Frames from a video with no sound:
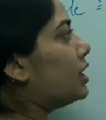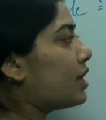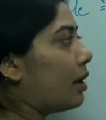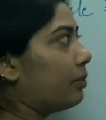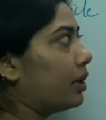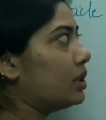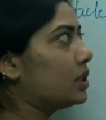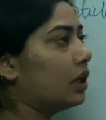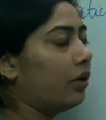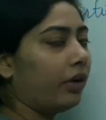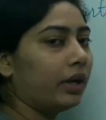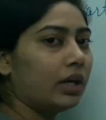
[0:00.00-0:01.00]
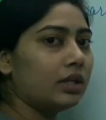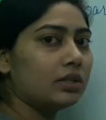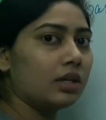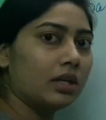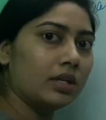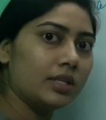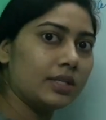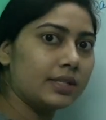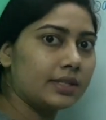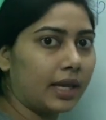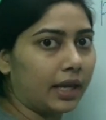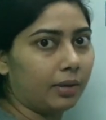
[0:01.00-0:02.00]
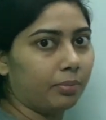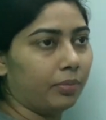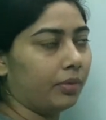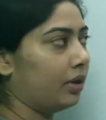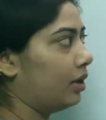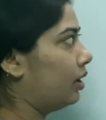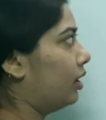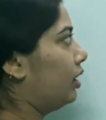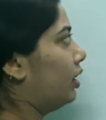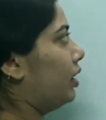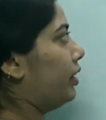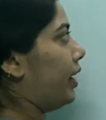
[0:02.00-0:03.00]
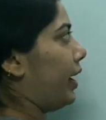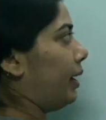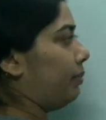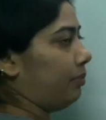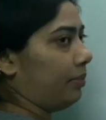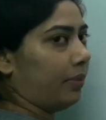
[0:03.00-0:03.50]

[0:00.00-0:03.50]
I am considering is same, Mi.